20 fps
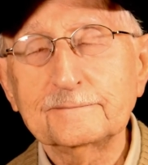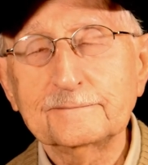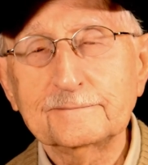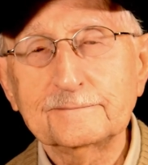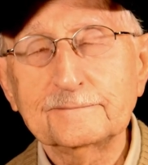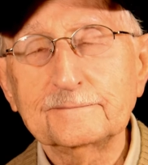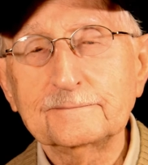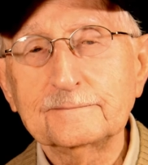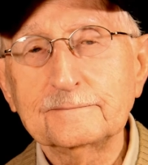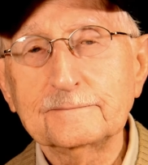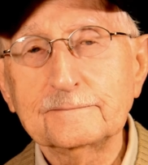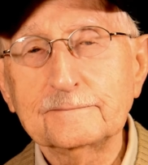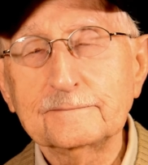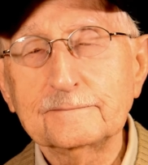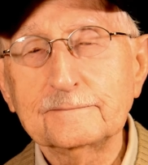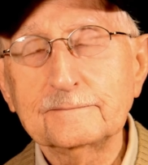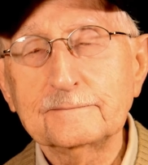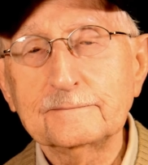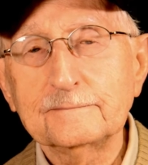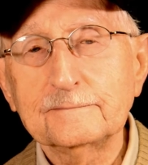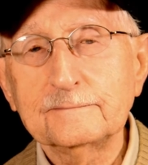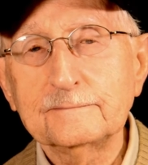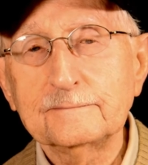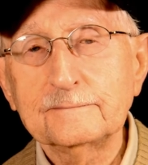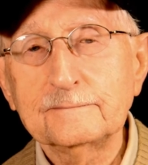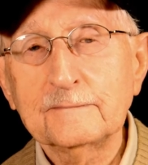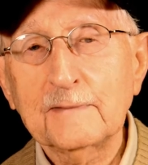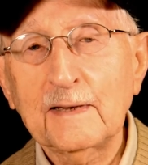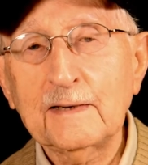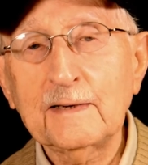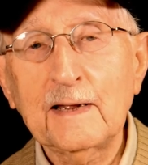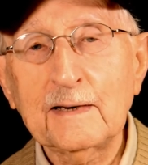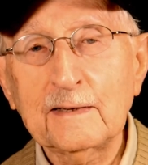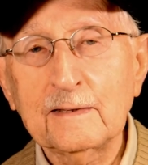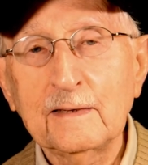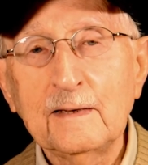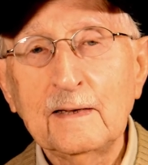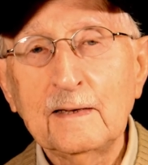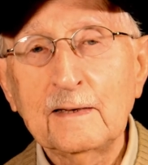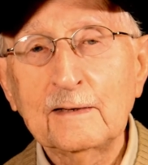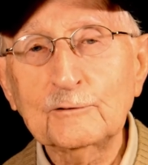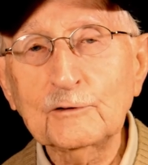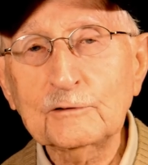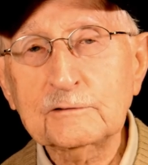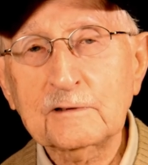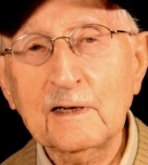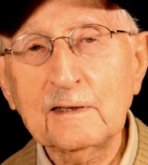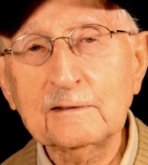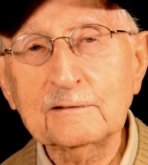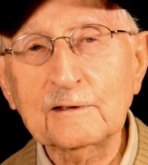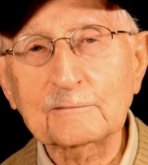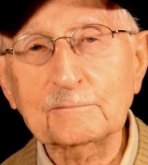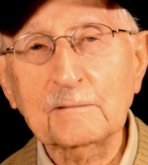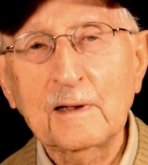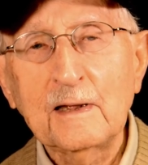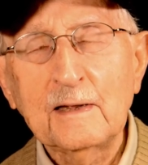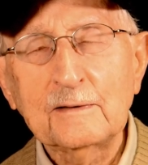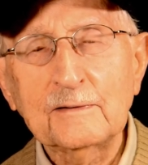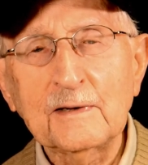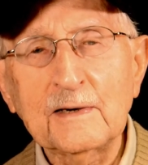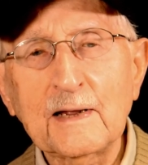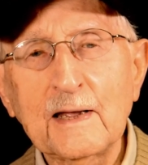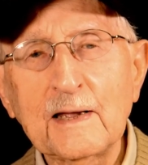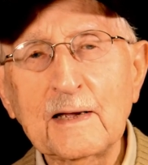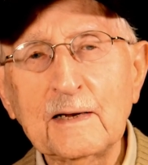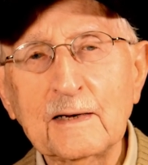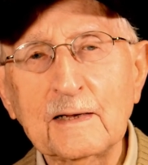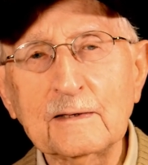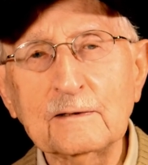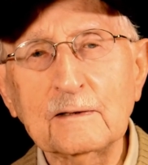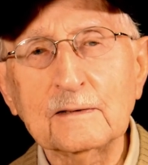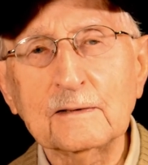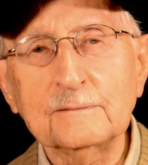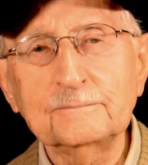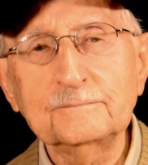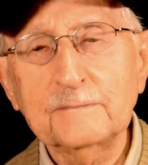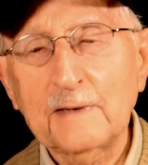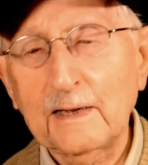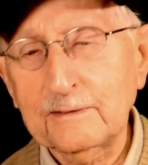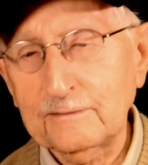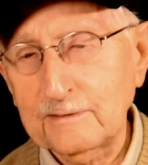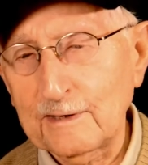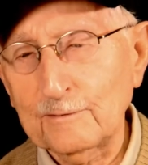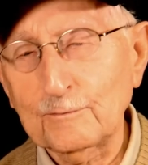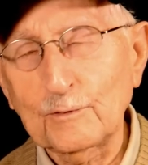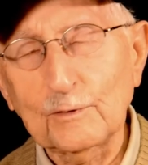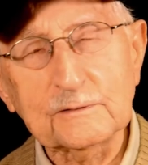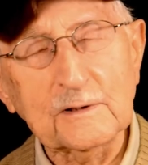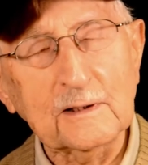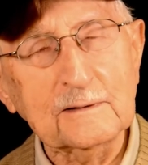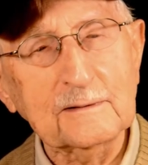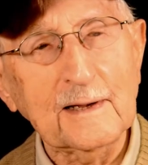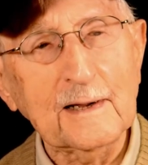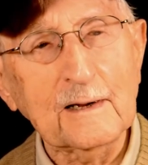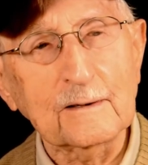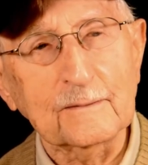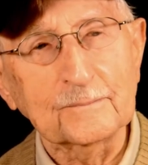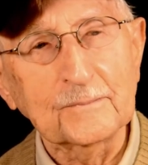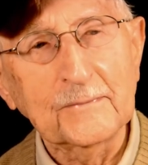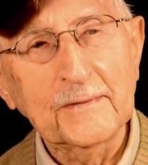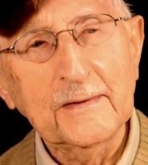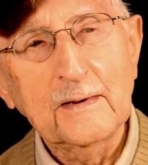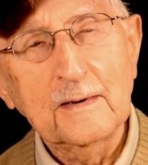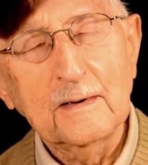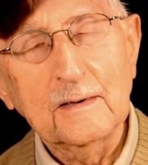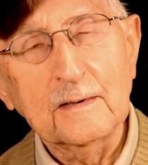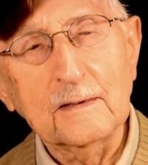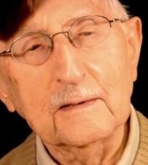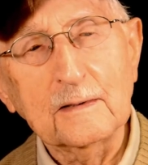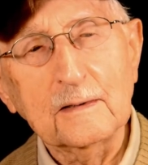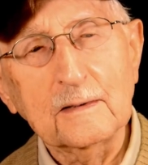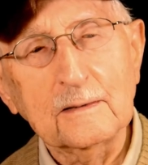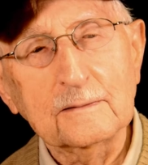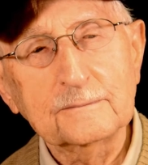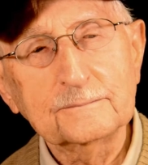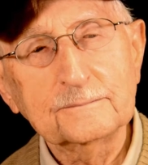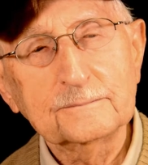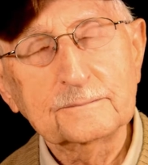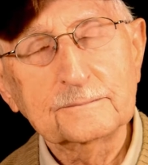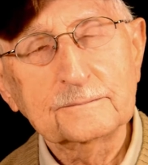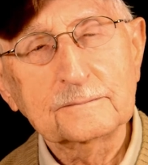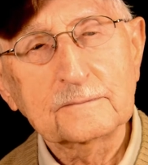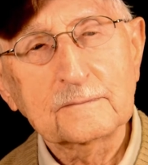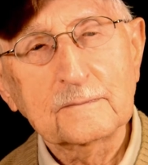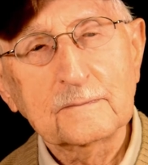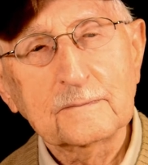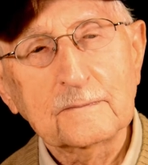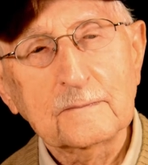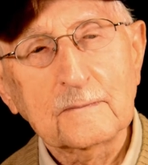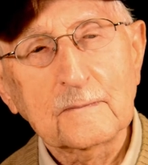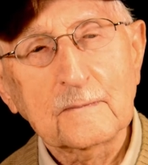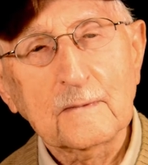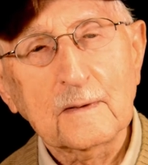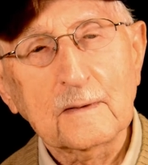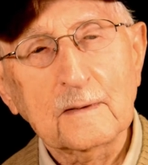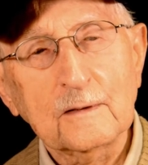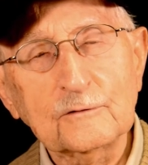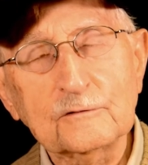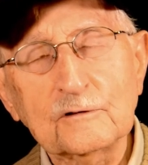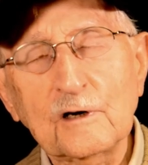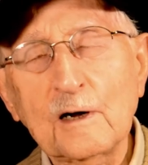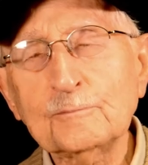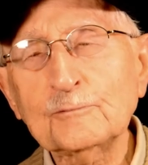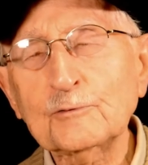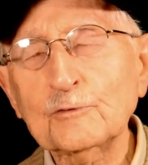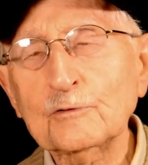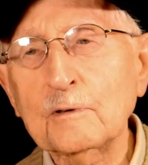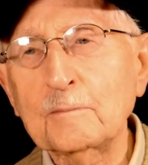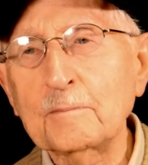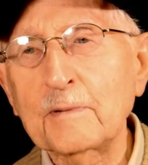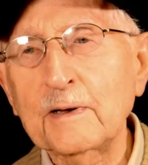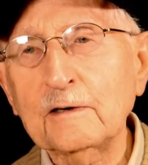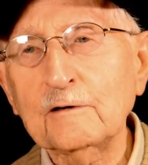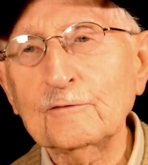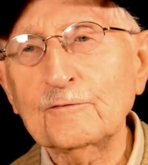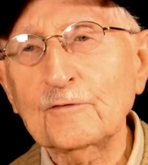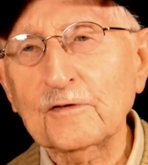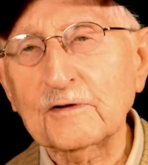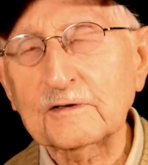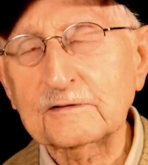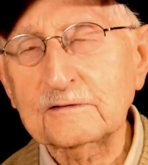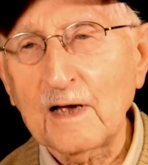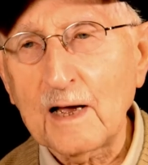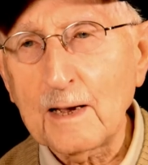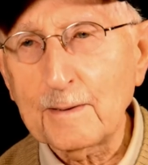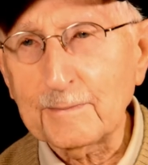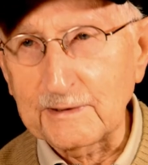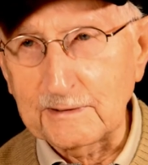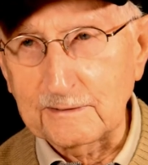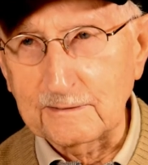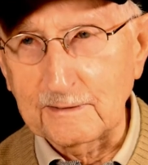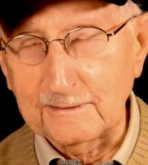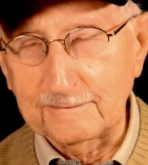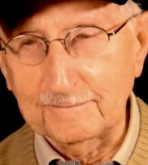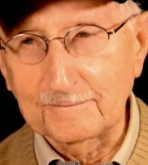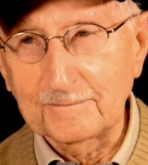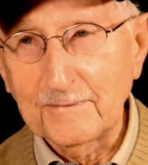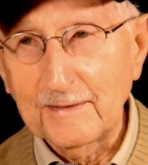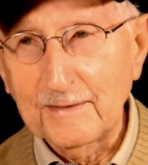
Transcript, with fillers: Okay. And I had a good conduct. Then I had I think I wrote that down, a sharpshooter medal for the Tommy gun.